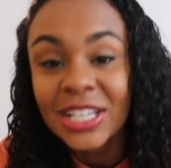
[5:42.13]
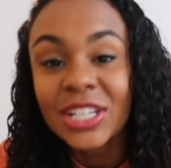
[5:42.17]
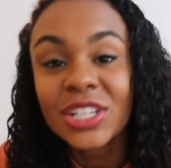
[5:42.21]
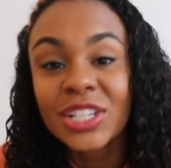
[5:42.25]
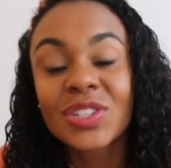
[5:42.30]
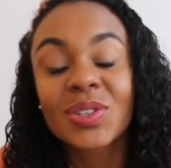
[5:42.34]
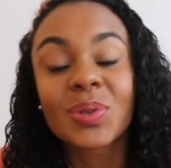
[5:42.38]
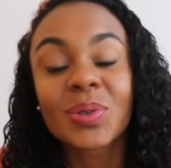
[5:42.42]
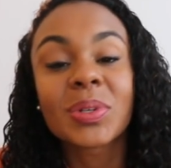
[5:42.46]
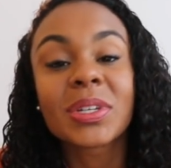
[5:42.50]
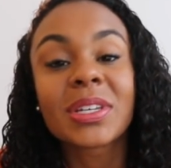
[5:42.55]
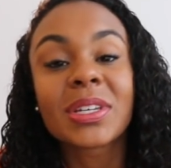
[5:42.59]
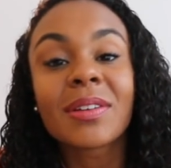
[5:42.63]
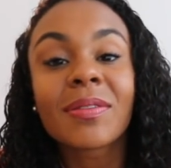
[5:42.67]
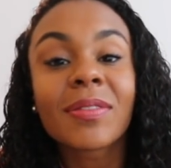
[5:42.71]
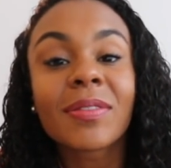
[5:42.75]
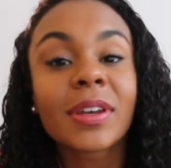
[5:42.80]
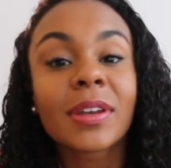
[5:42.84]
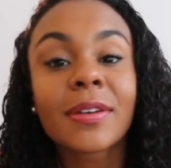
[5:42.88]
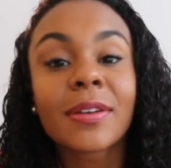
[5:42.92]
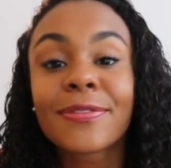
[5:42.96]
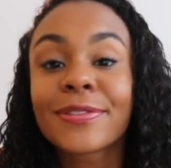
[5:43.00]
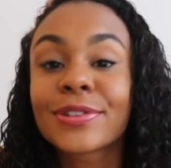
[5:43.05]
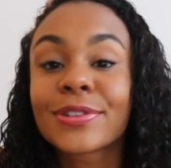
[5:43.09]
So
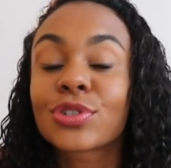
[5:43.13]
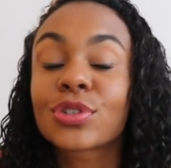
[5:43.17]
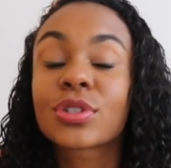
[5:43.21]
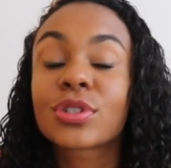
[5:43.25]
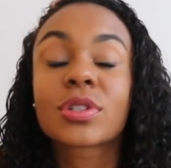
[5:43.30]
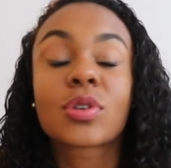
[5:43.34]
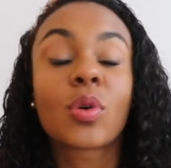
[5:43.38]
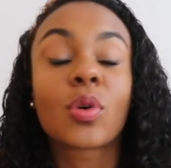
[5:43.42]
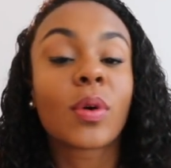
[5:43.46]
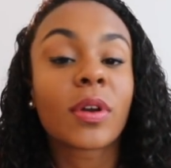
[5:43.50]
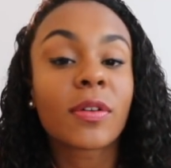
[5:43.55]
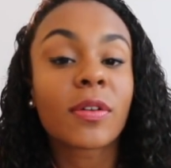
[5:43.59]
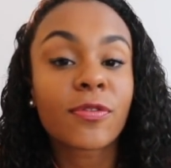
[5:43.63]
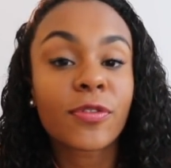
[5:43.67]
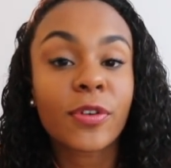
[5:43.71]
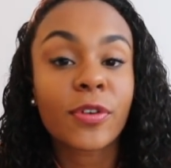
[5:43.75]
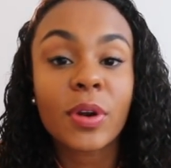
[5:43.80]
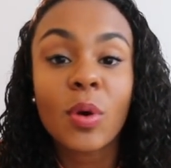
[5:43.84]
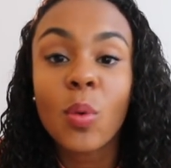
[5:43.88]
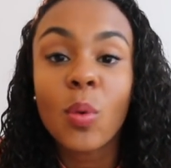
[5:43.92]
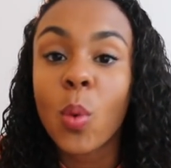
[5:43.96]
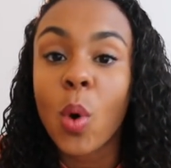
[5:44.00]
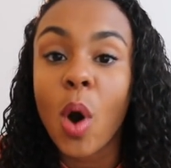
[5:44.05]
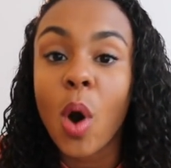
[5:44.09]
even if it's just going
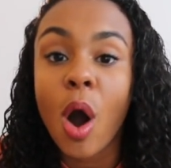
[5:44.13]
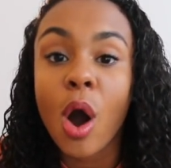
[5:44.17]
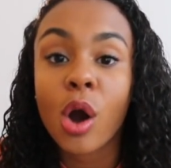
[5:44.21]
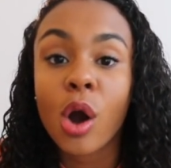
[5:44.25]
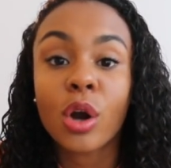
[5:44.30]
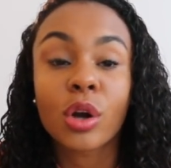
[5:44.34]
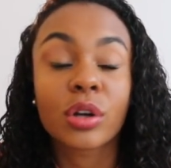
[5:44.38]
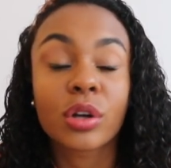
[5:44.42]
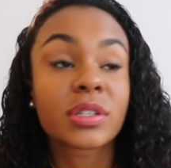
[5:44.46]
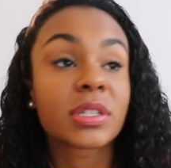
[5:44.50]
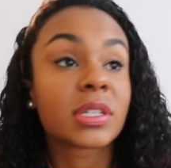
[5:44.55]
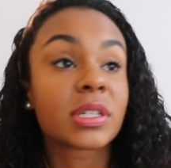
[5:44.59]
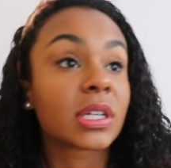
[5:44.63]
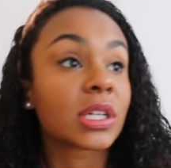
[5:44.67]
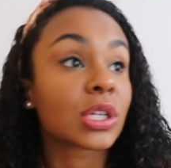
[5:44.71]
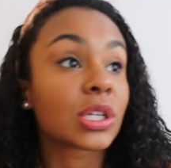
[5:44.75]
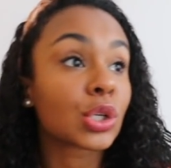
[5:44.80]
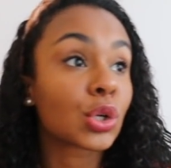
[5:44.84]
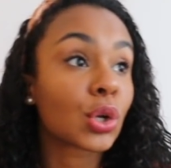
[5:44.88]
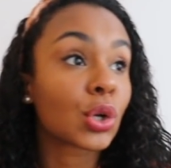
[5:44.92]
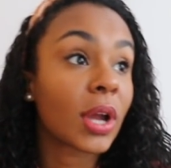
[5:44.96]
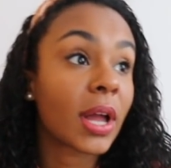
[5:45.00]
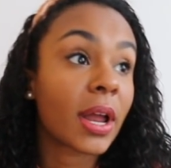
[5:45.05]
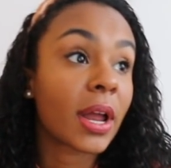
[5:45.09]
for a walk or
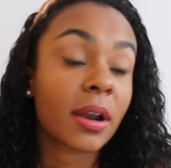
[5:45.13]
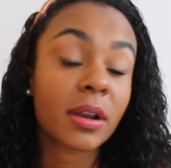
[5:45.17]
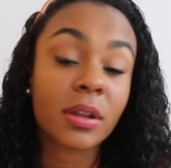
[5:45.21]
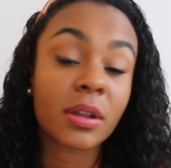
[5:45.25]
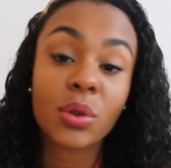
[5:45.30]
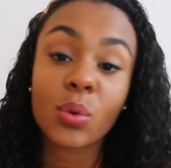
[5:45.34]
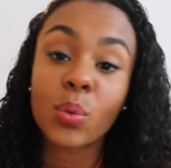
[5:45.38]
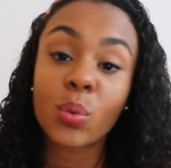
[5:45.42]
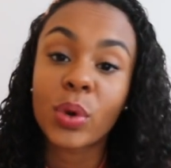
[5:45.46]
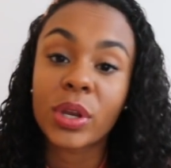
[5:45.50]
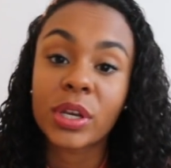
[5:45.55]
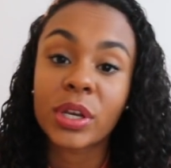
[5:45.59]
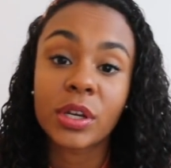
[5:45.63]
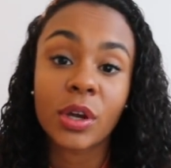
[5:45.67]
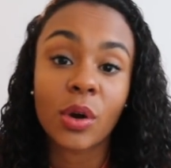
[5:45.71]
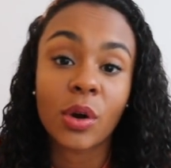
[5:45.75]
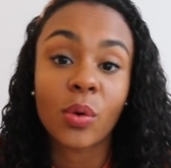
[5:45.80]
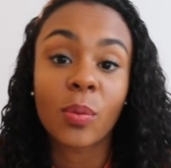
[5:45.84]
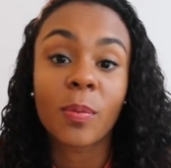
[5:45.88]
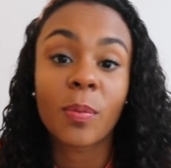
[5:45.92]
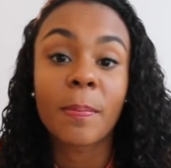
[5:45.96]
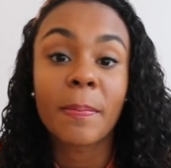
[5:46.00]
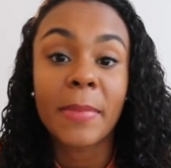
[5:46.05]
sticking your head out of the window,